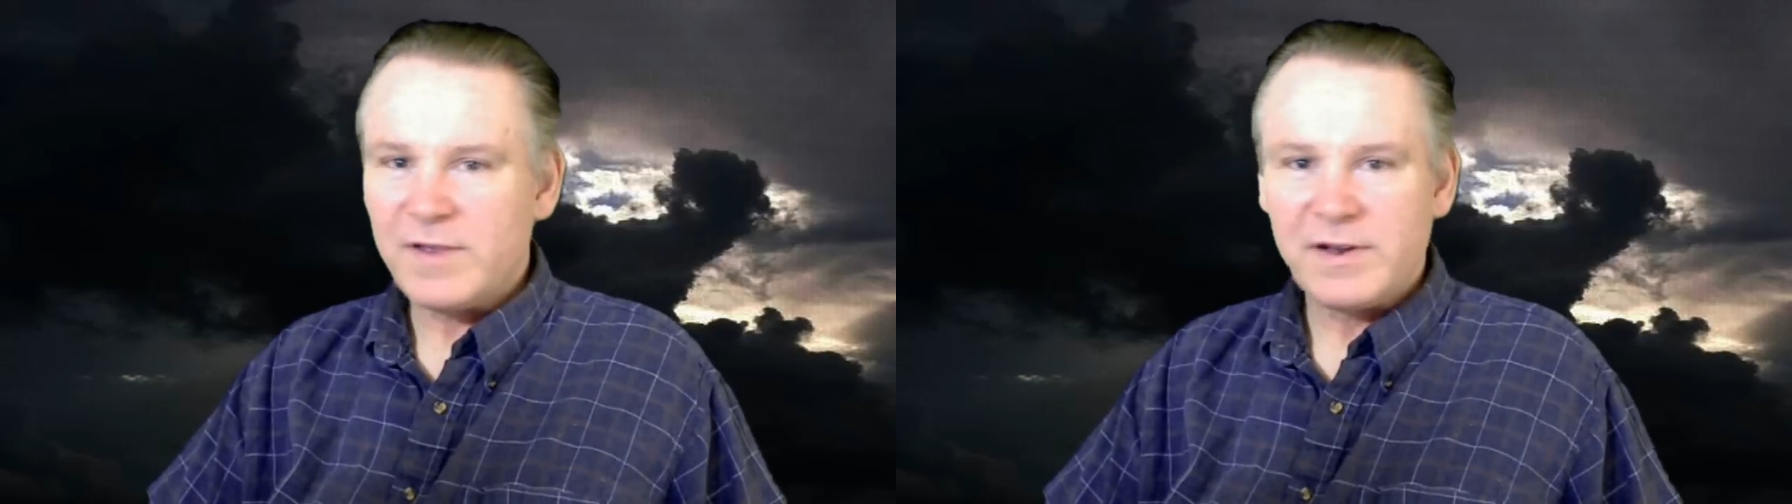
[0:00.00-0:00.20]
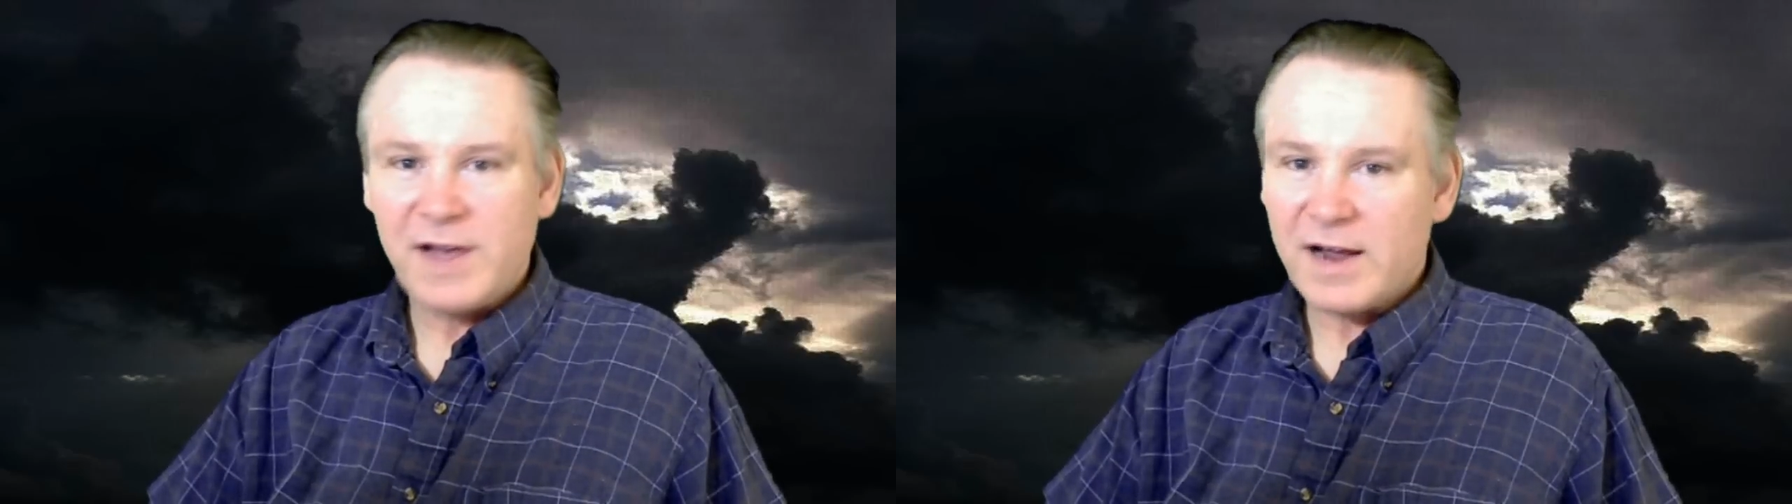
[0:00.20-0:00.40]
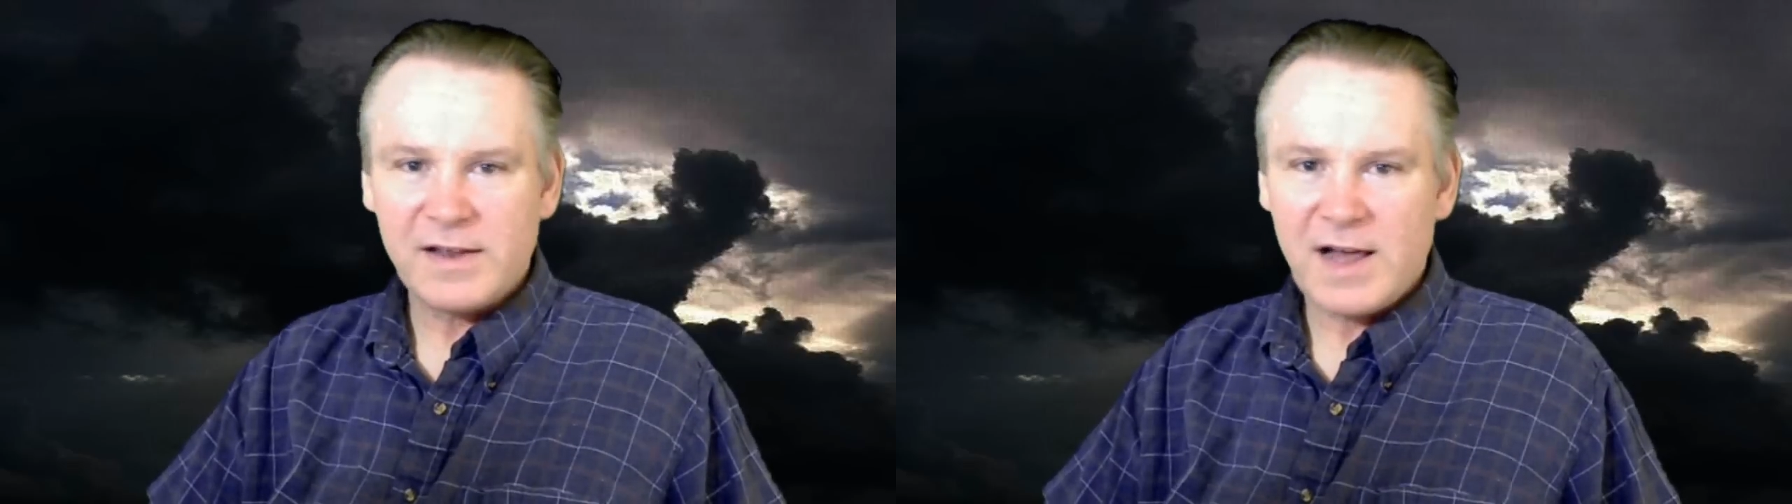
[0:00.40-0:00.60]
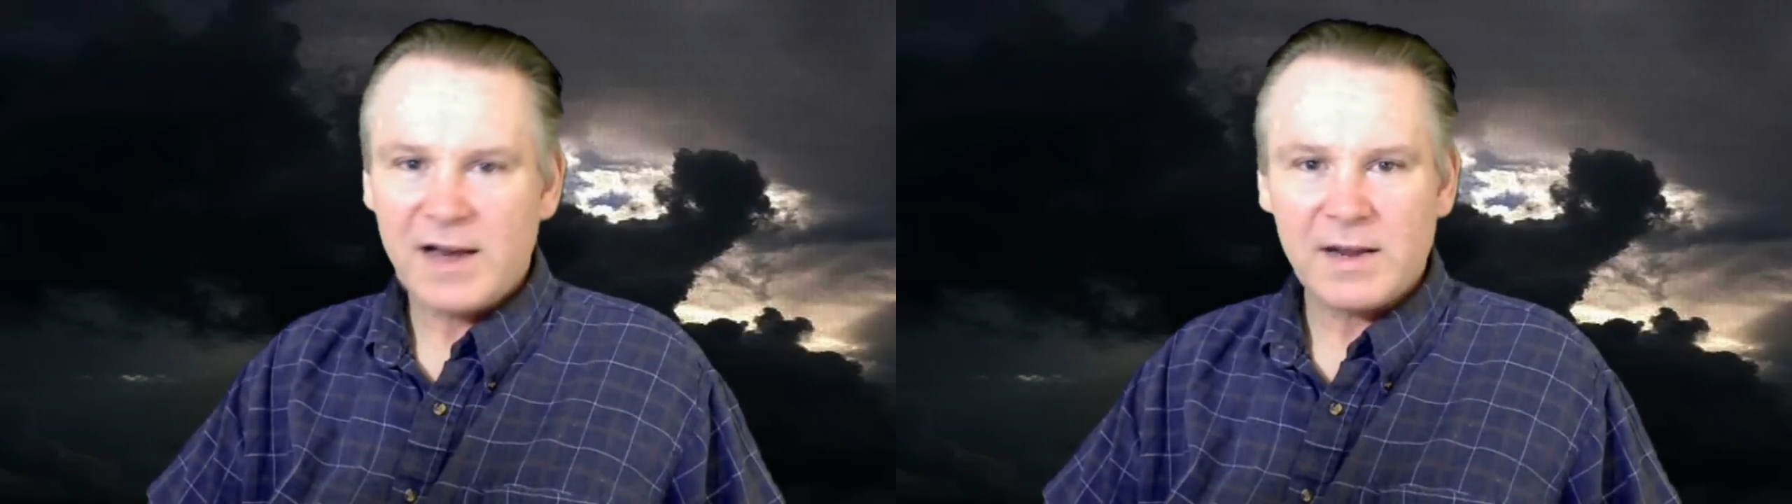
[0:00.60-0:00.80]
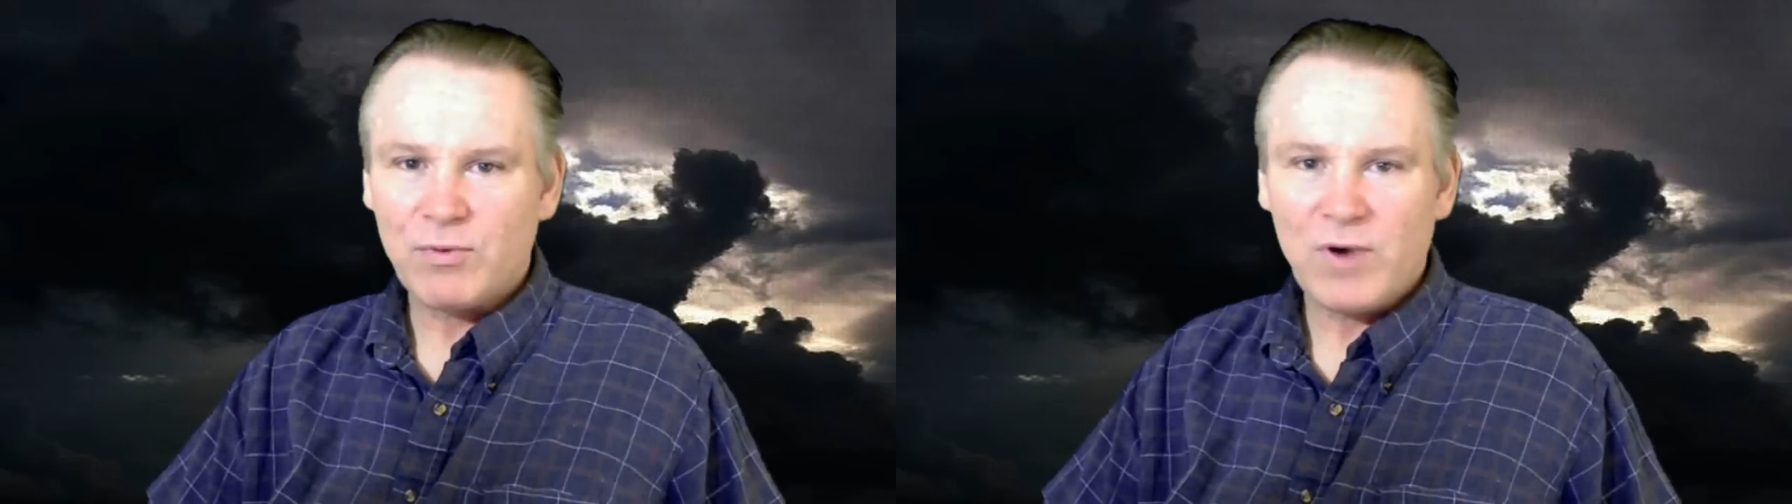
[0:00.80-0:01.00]
the
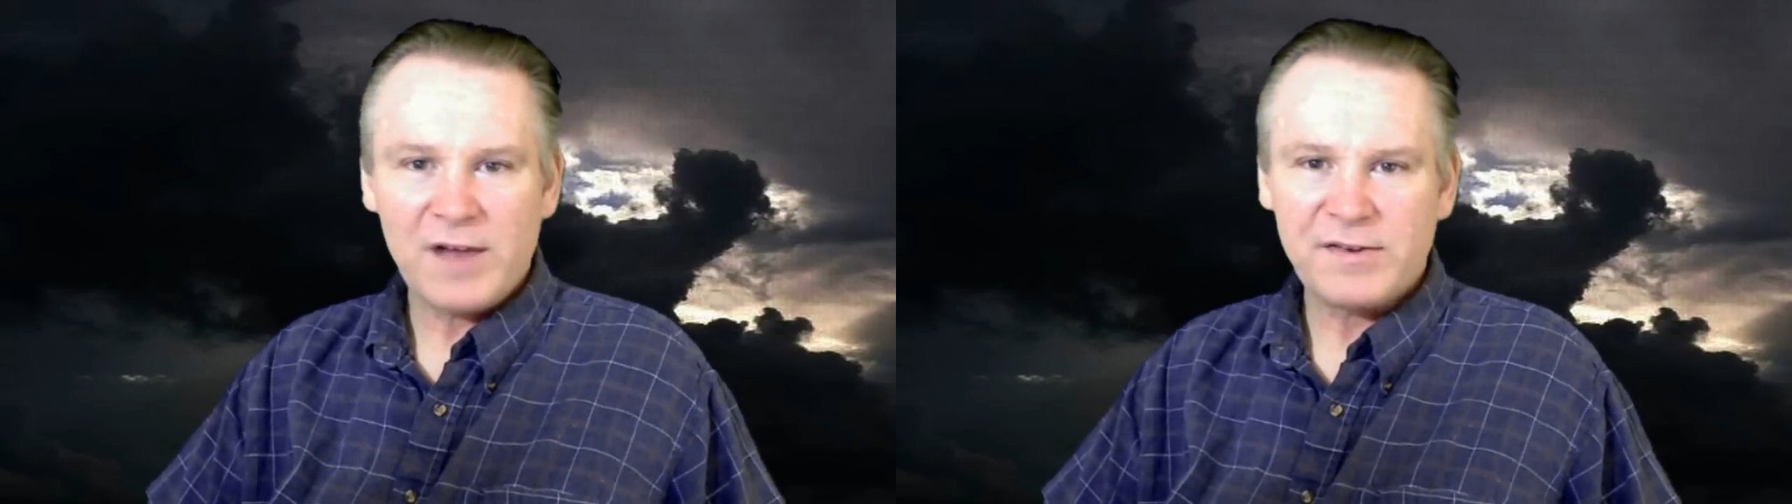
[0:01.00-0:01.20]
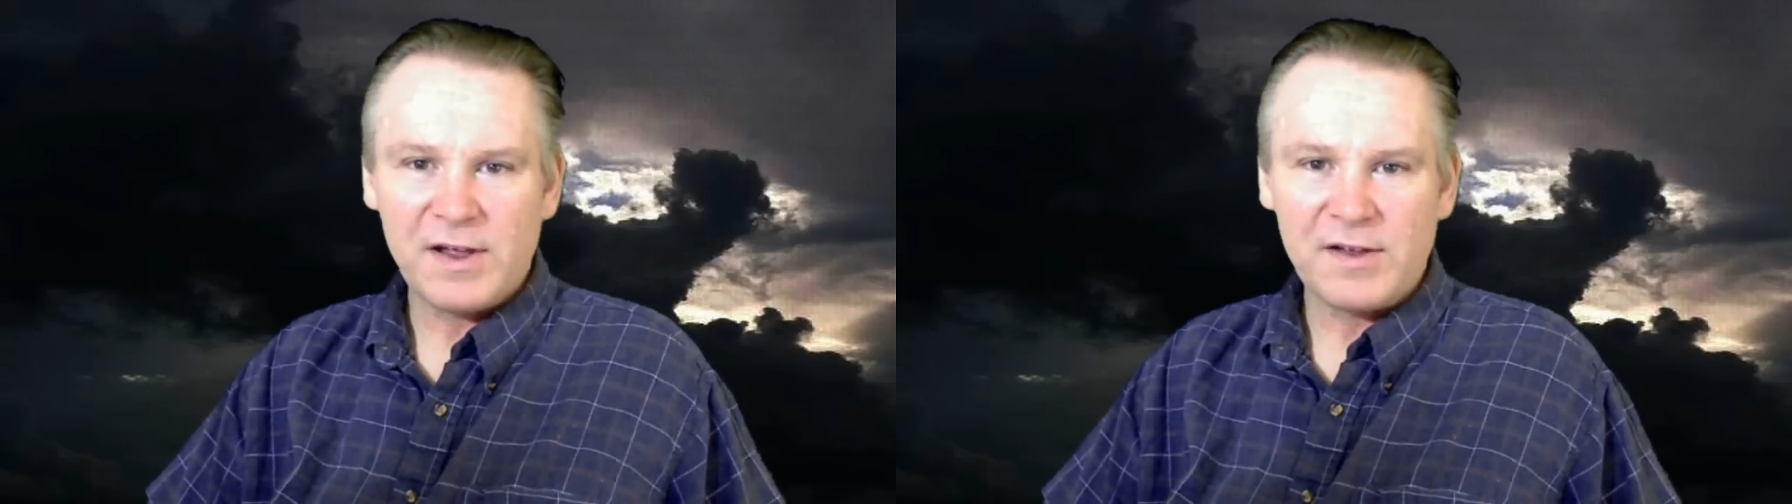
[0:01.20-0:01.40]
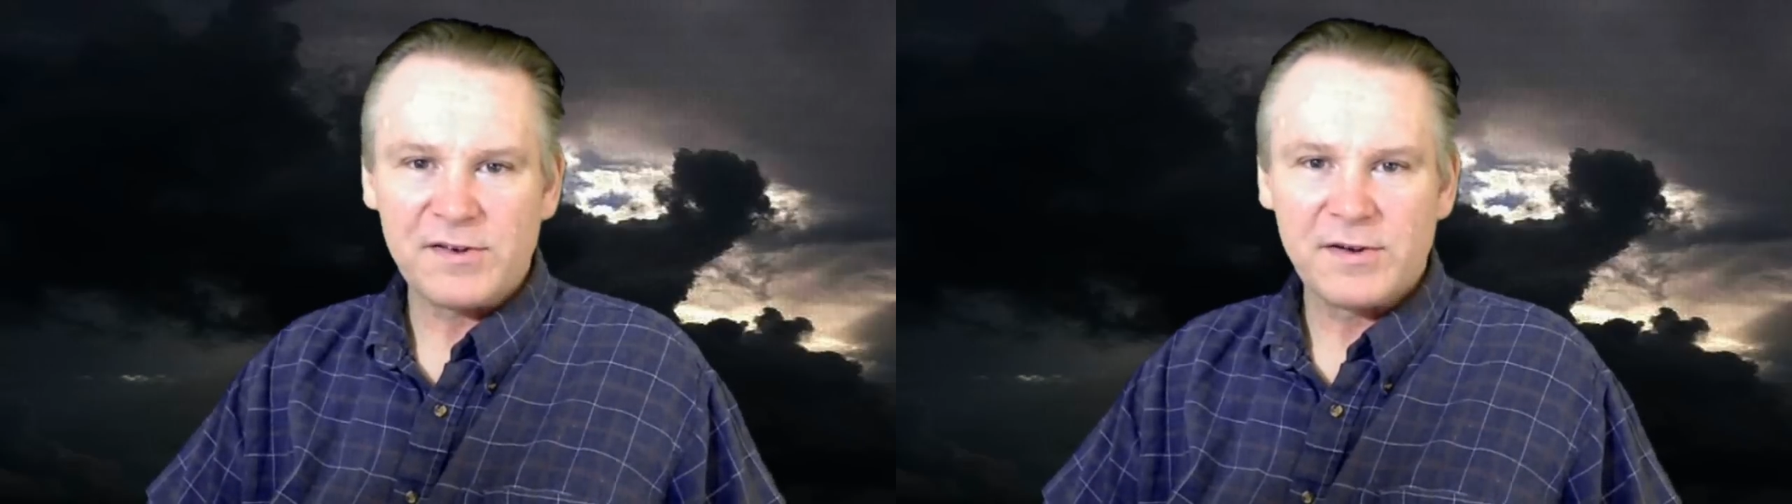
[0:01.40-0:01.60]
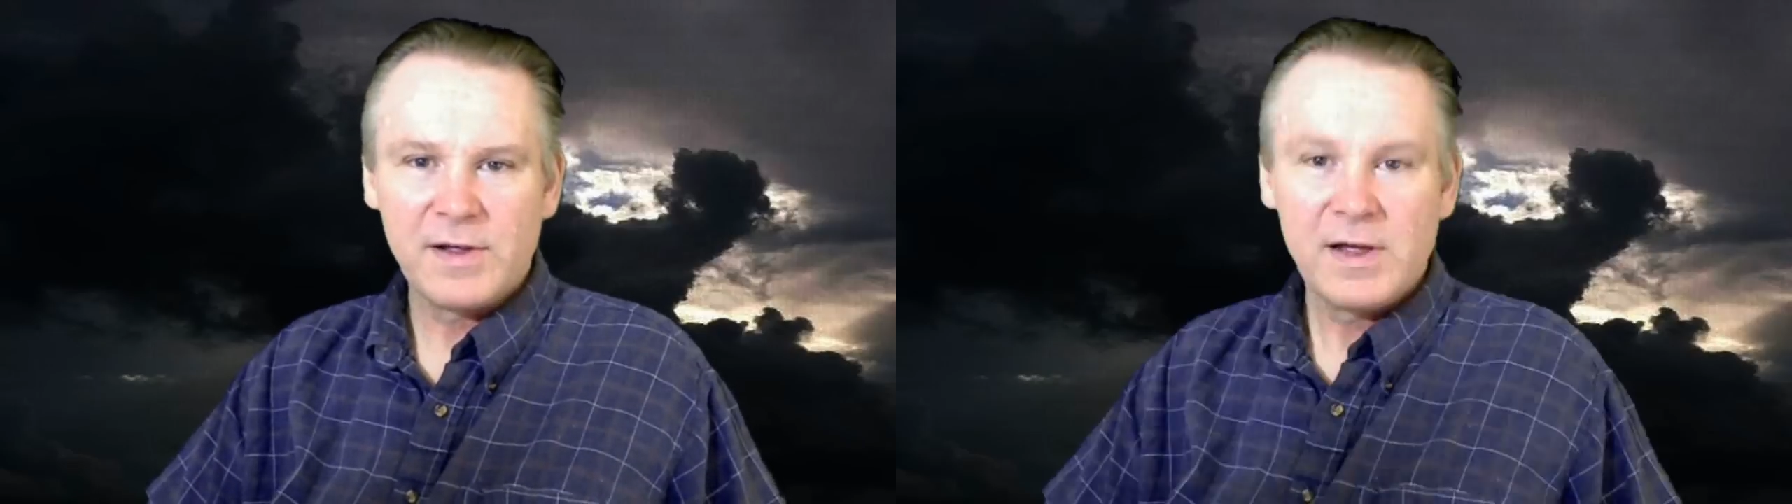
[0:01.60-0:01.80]
tectonic process,